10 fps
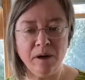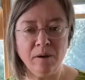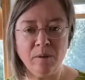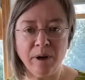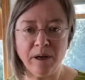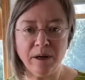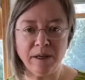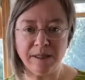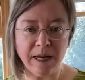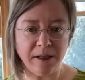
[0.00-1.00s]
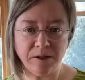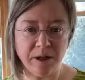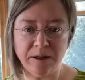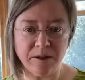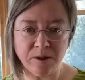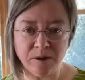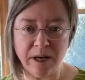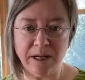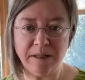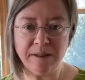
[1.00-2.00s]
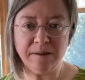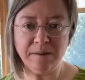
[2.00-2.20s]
where there is danger in the streets,